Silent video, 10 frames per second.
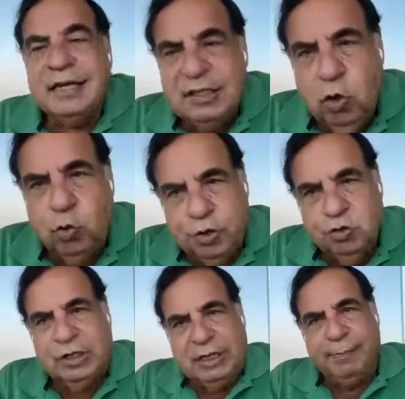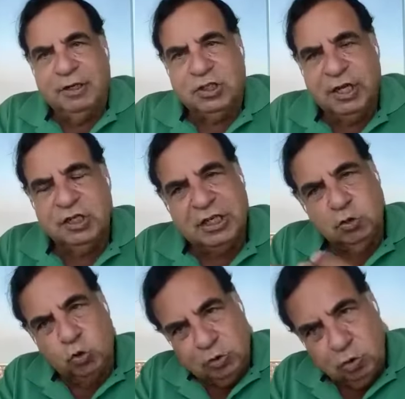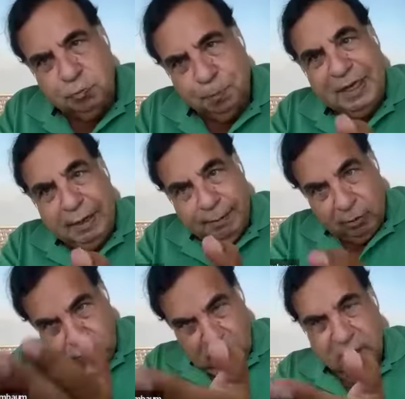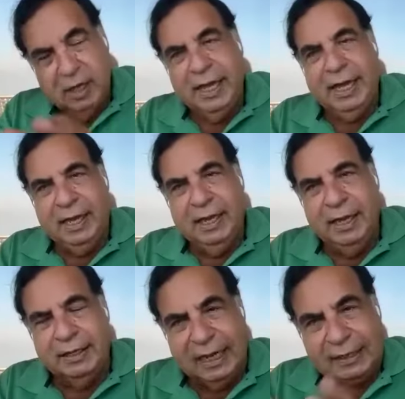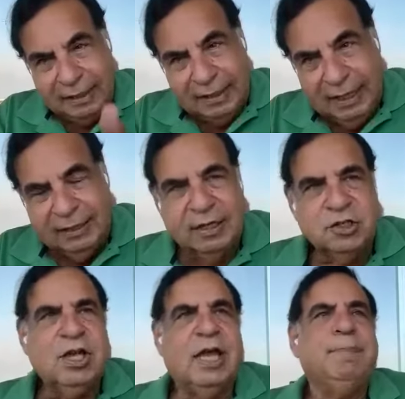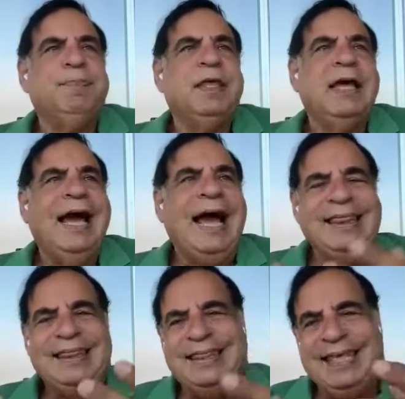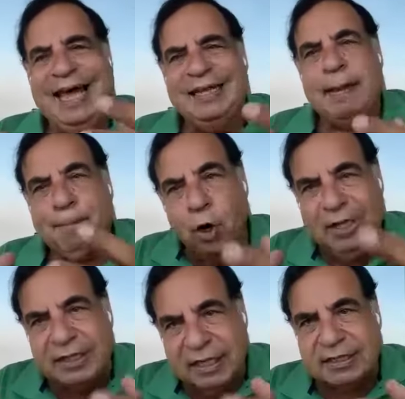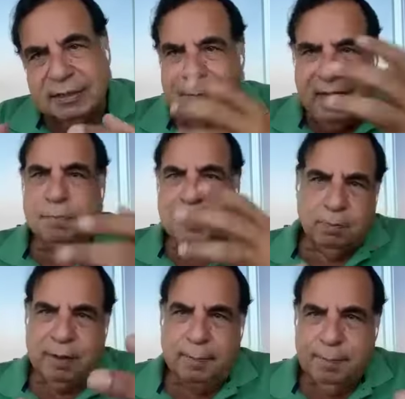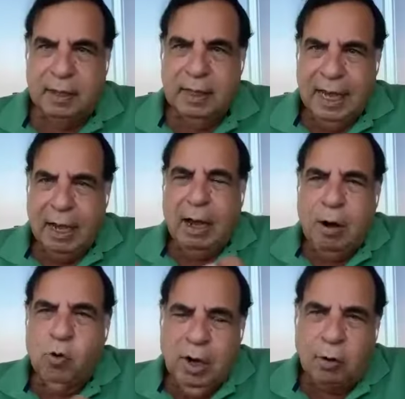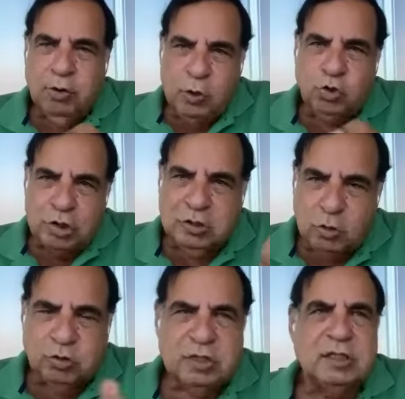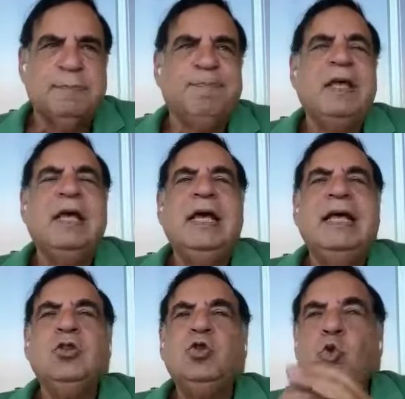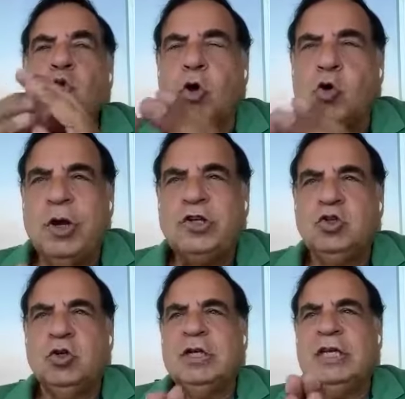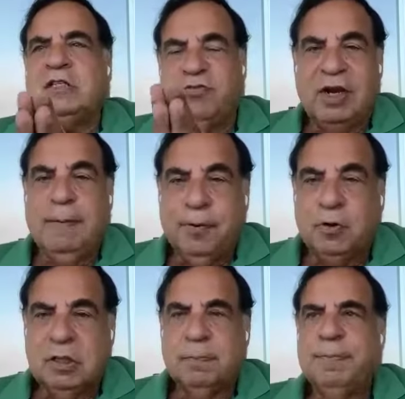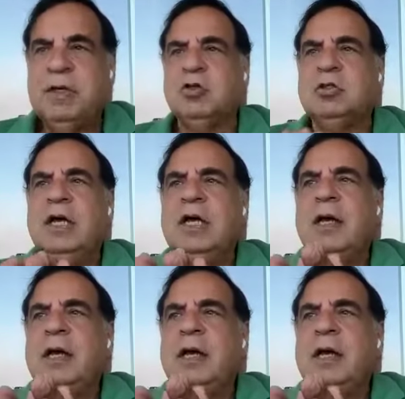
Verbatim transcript: The reason we're using climate change is to, to speak about exactly guilt and shame and the, and the politics maybe the, the, how how illusionists use this to your question it's very important because